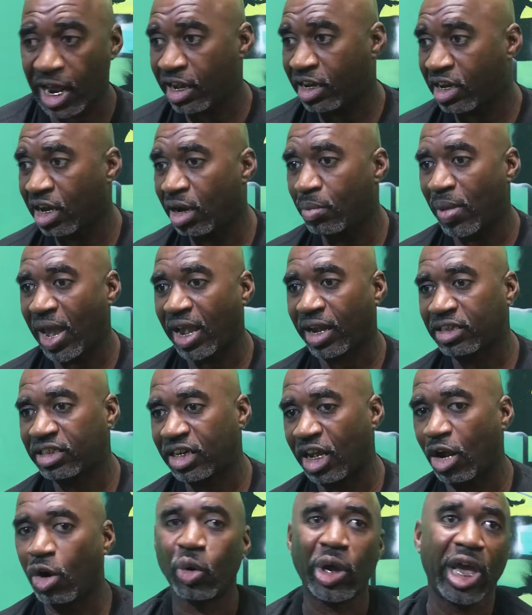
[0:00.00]
And they come
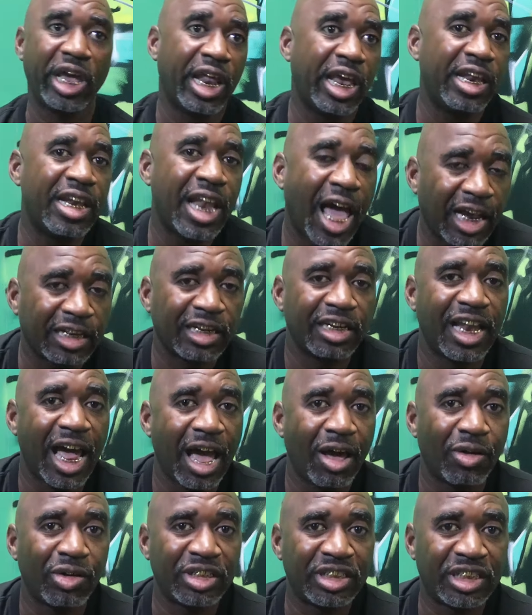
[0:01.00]
back and say, okay, they
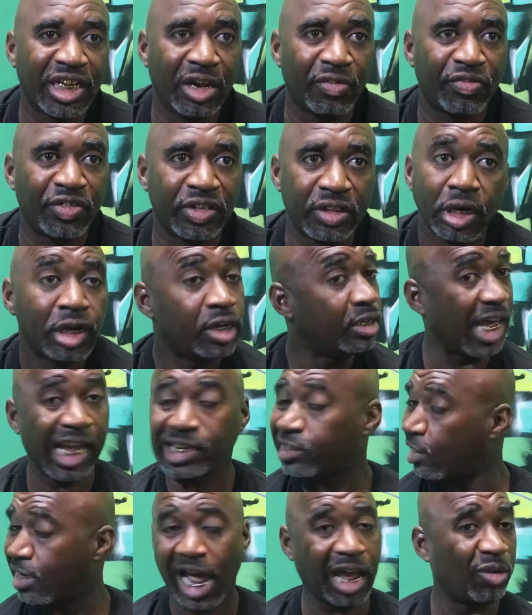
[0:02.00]
knocked it down to seven.
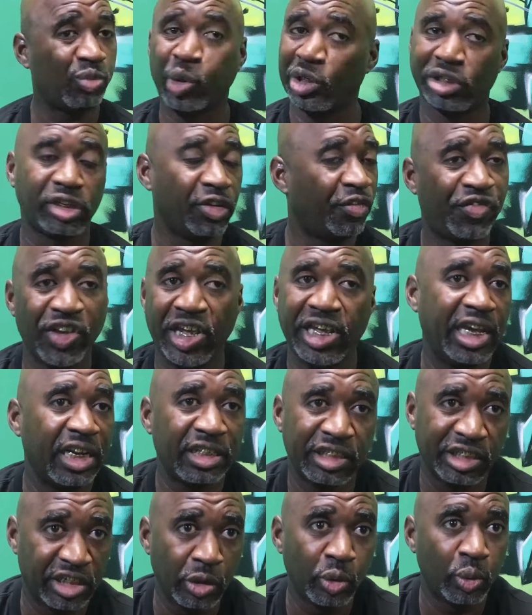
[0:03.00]
That's not what the
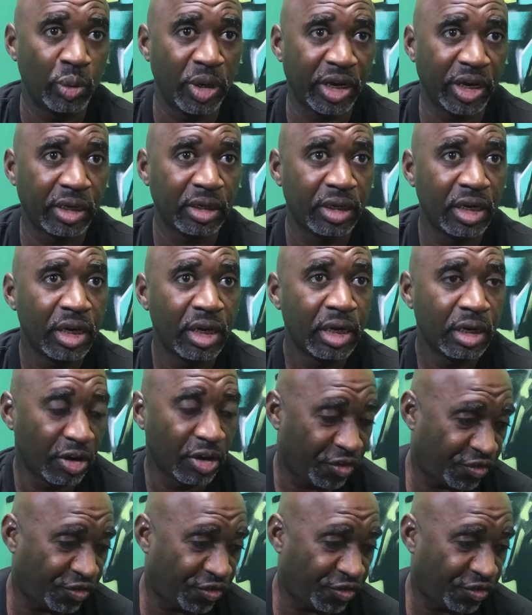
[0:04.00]
feds do, nigga.